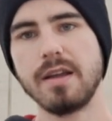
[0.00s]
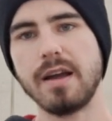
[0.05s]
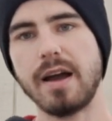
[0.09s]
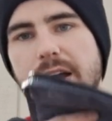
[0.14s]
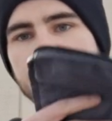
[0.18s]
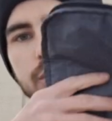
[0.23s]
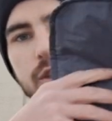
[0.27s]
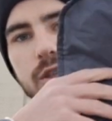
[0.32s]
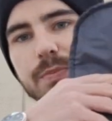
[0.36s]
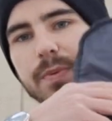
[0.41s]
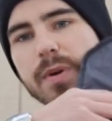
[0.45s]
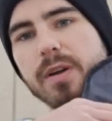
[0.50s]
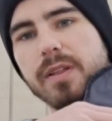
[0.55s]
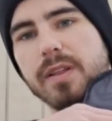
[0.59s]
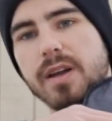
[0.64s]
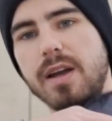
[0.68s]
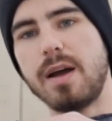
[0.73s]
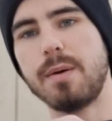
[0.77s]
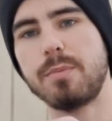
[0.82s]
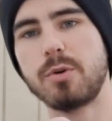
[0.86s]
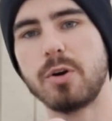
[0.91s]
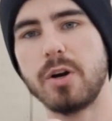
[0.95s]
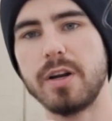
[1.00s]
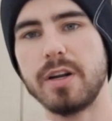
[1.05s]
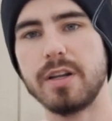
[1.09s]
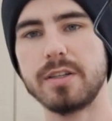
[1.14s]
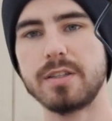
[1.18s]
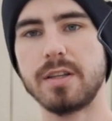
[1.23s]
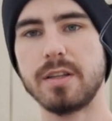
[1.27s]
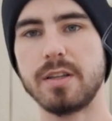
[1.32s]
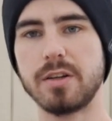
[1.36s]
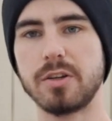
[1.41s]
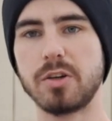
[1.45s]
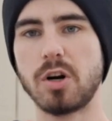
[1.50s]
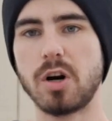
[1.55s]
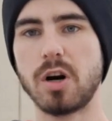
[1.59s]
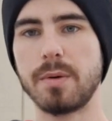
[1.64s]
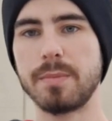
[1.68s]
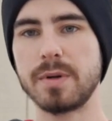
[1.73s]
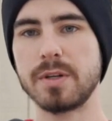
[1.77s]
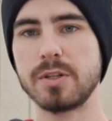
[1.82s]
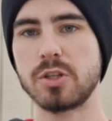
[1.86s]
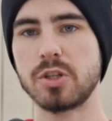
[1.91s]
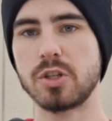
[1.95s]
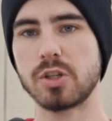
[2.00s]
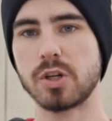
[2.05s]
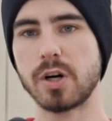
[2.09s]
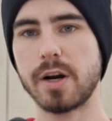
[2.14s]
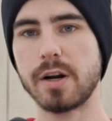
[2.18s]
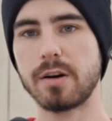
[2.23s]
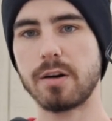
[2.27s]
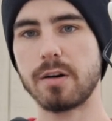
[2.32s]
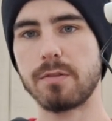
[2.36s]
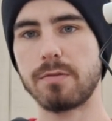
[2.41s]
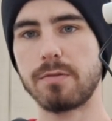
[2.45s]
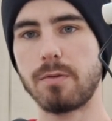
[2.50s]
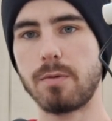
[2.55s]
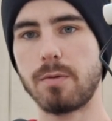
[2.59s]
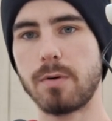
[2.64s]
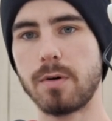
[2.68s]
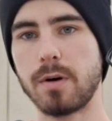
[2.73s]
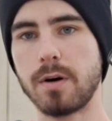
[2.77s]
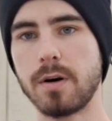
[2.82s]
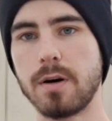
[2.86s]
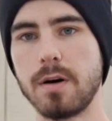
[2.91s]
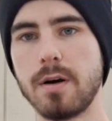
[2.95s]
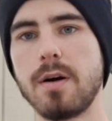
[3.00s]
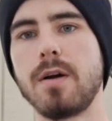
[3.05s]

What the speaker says: I just barely upgraded to the Garmin Striker 4